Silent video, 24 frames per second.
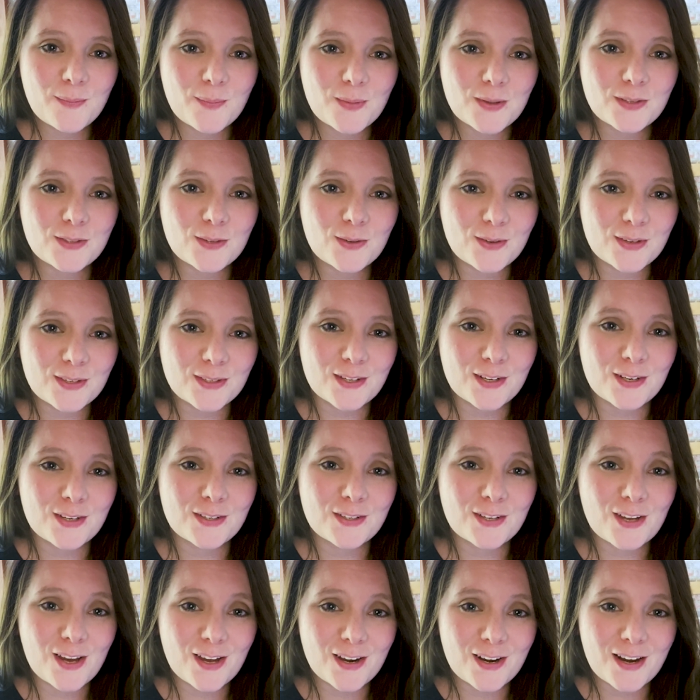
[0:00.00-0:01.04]
but so does our
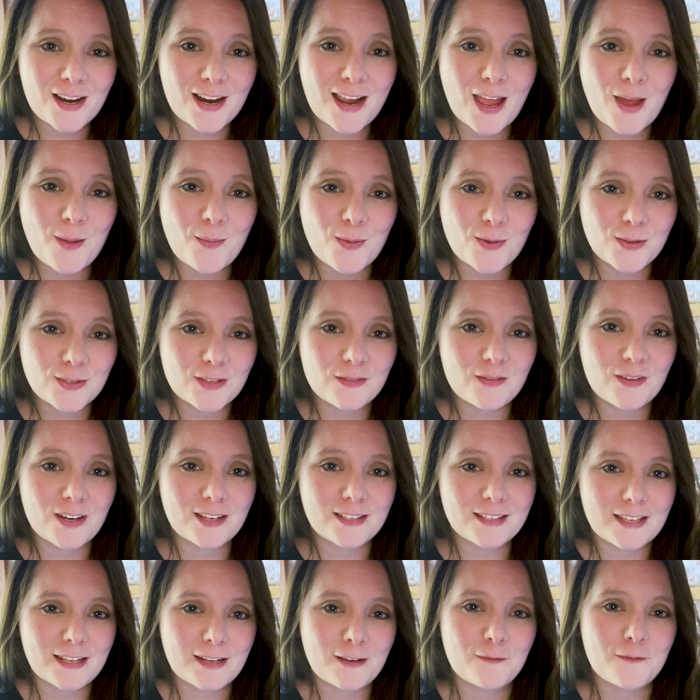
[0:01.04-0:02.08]
daughter and most of our
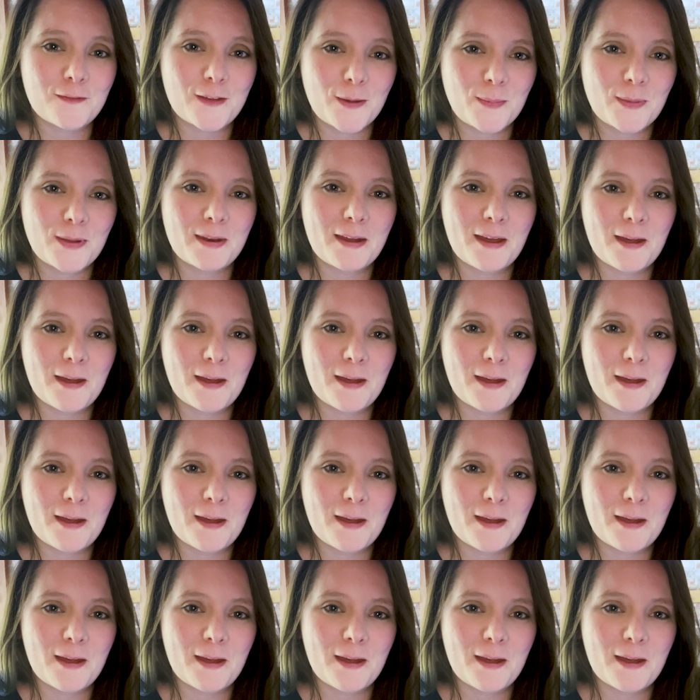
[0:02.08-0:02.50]
extended family